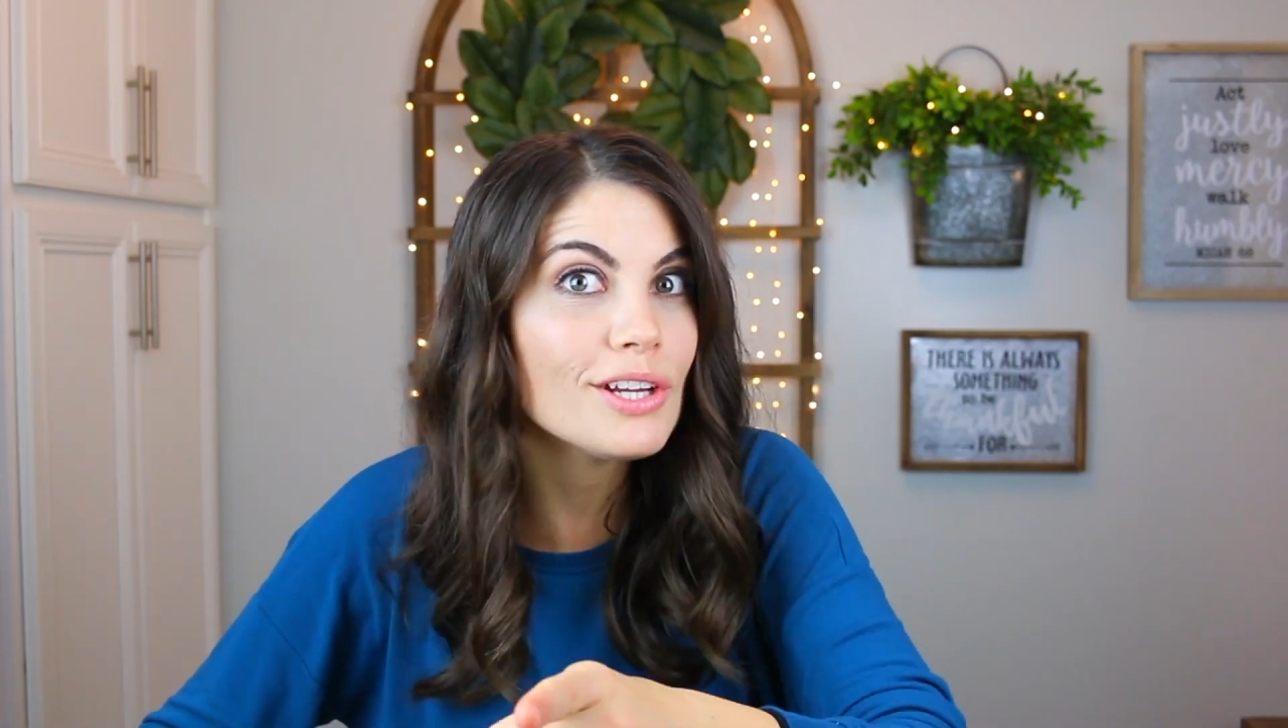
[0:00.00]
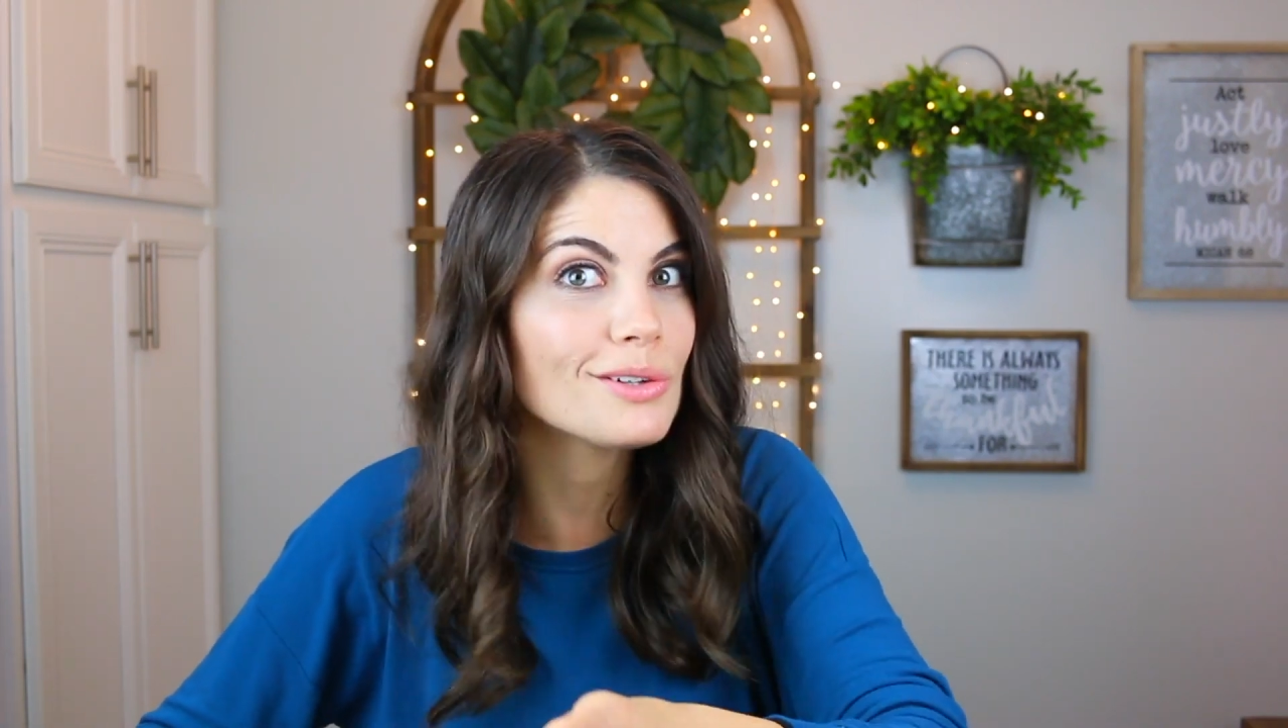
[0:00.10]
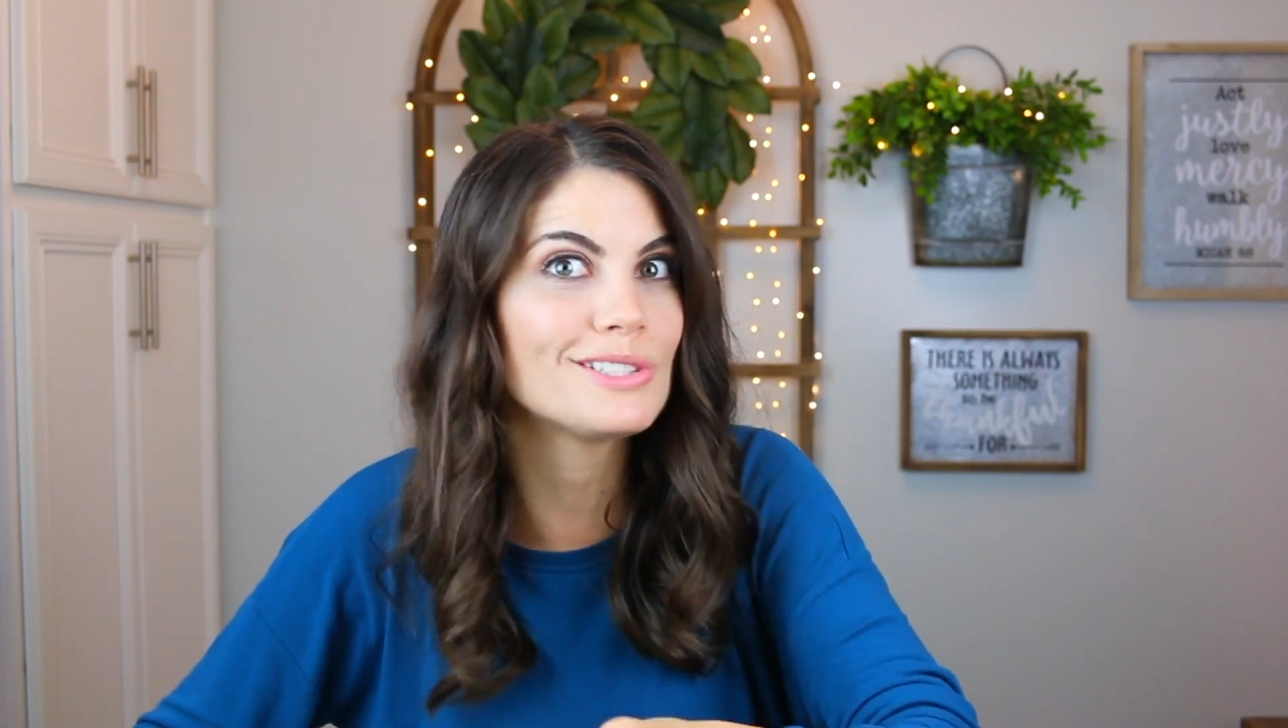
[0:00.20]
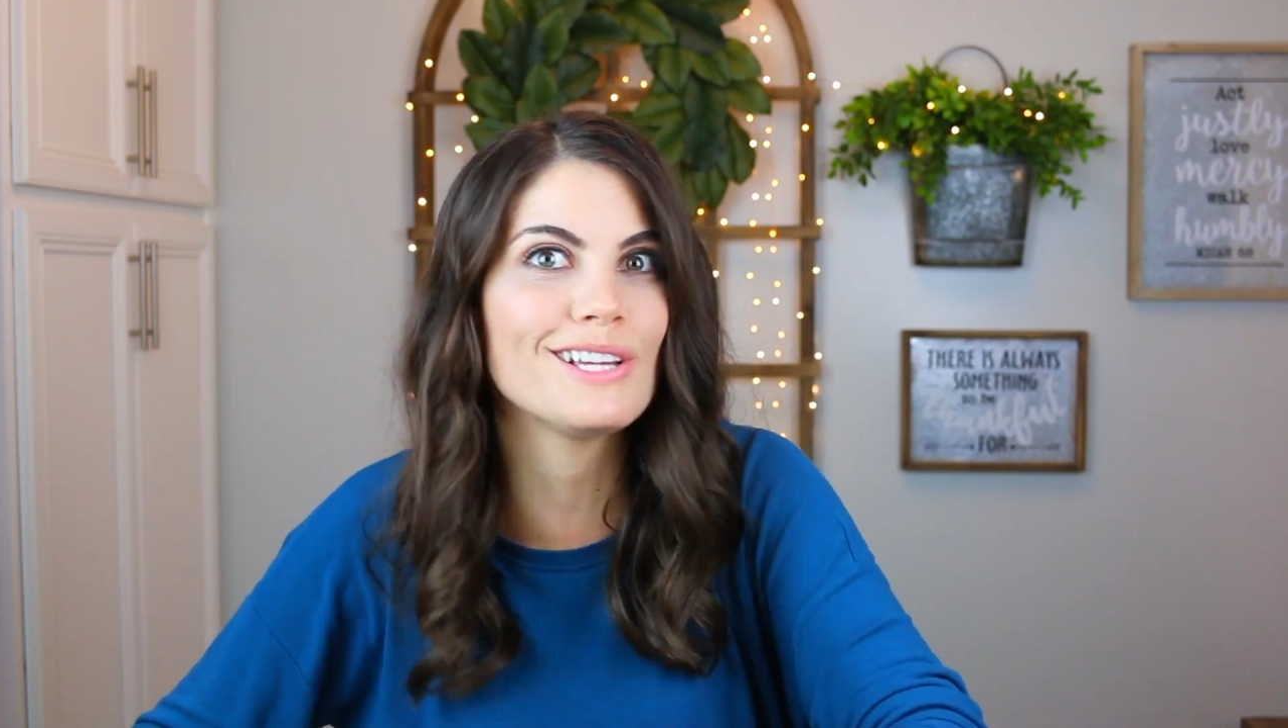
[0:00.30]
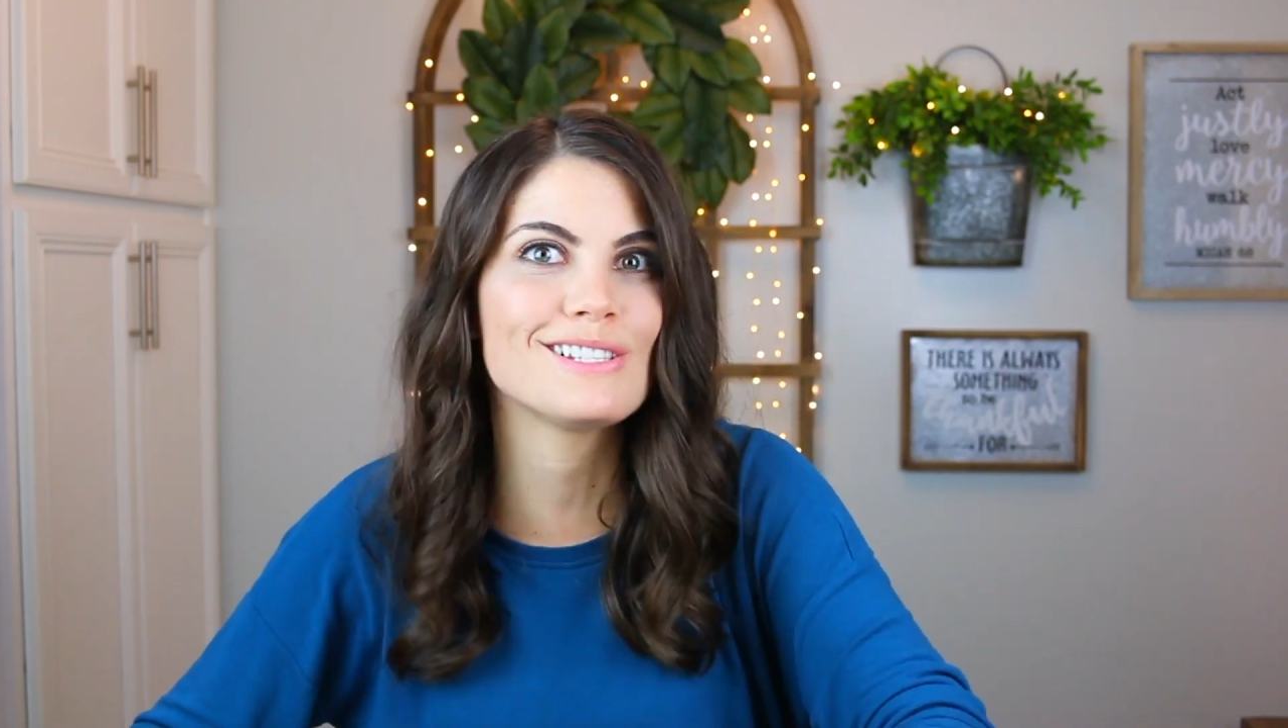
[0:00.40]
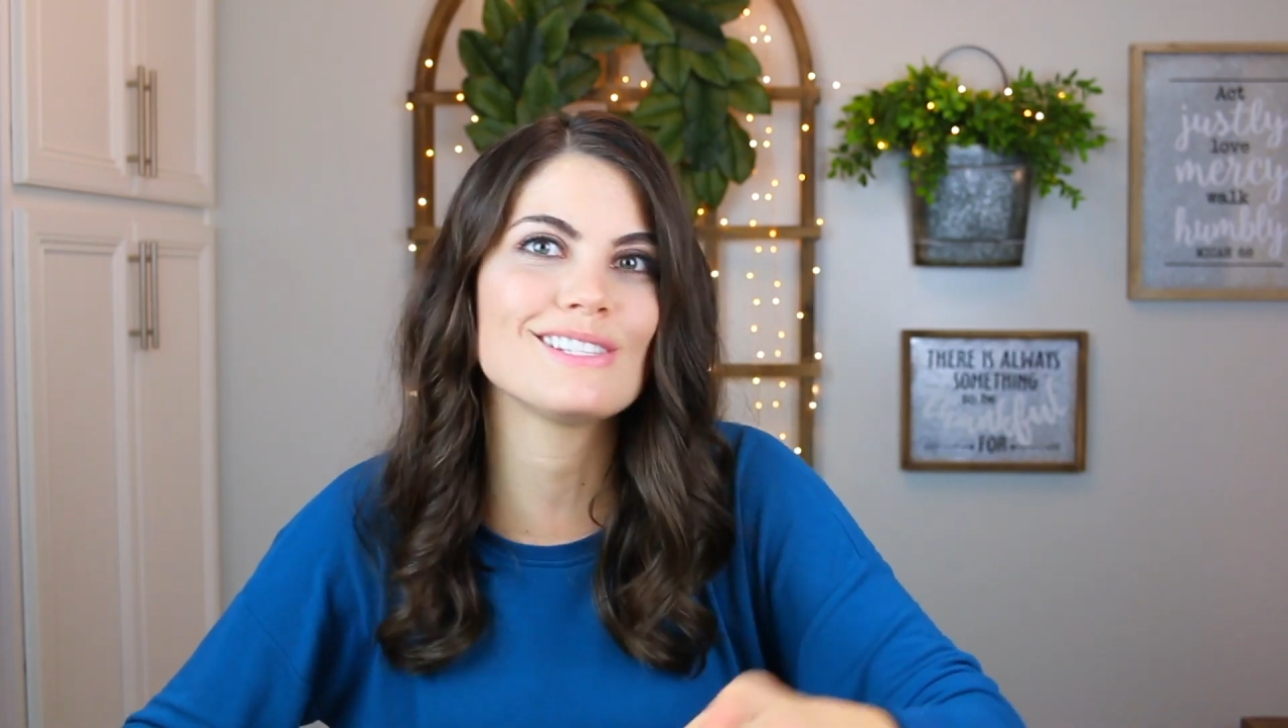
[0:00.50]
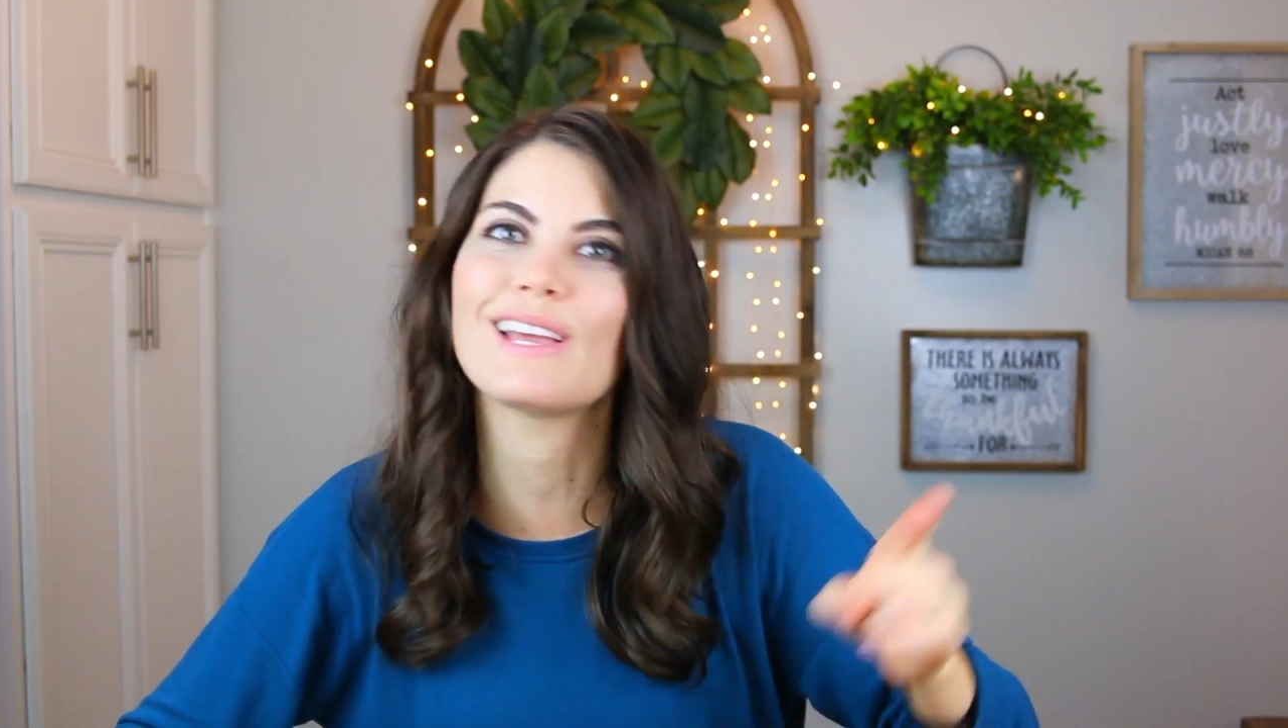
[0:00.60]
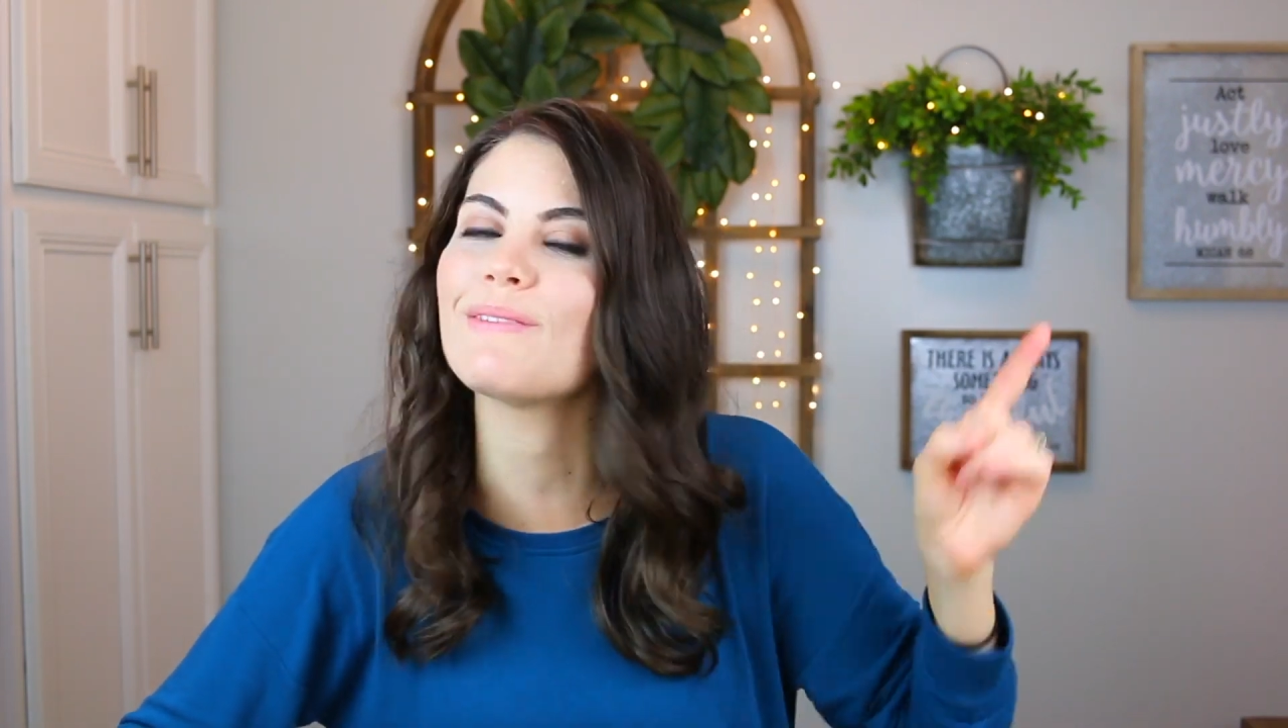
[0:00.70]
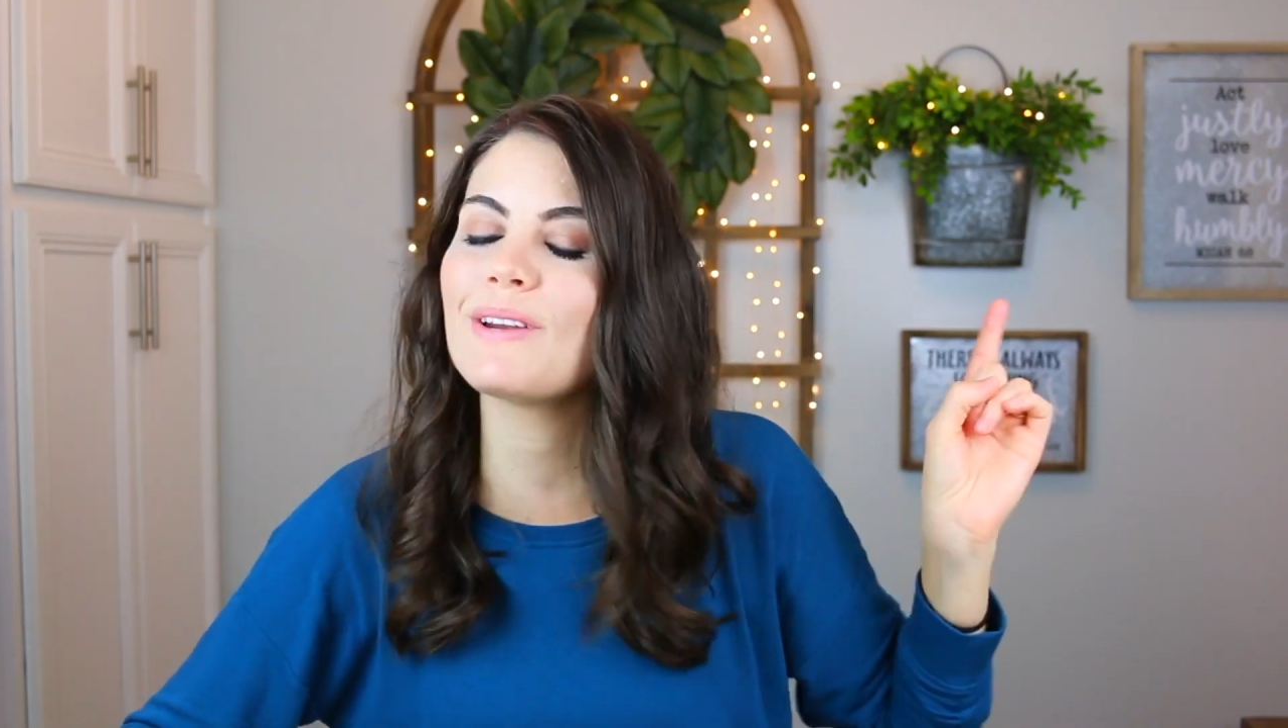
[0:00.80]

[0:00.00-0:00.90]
don't taste the same,